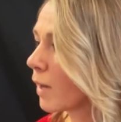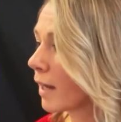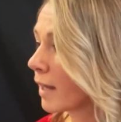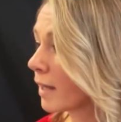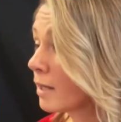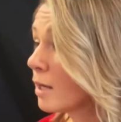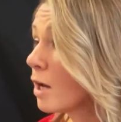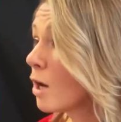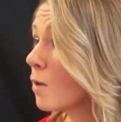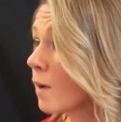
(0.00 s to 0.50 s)

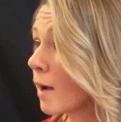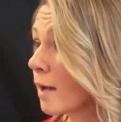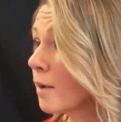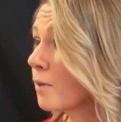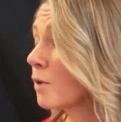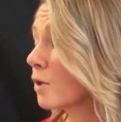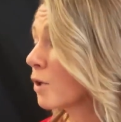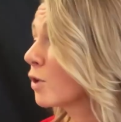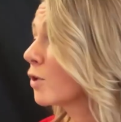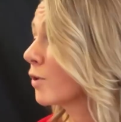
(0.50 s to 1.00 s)
Right. No,
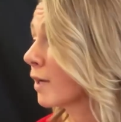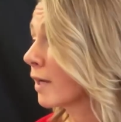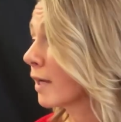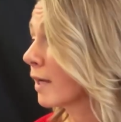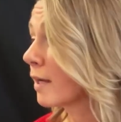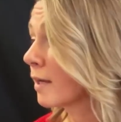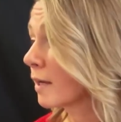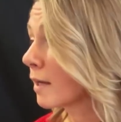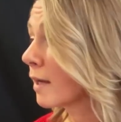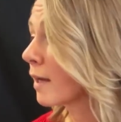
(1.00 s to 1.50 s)
I would
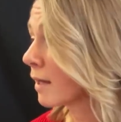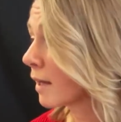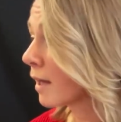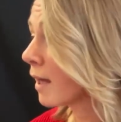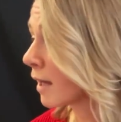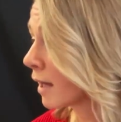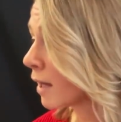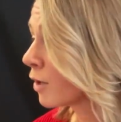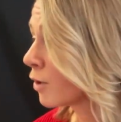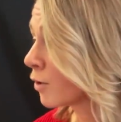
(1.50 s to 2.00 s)
agree.
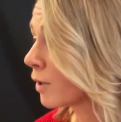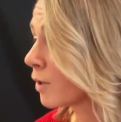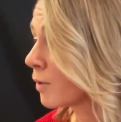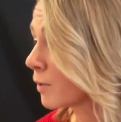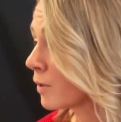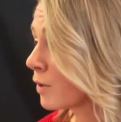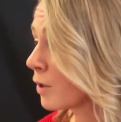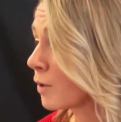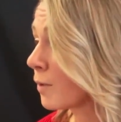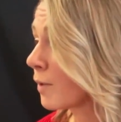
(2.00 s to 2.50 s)
I
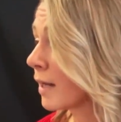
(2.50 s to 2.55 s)
agree with hmm.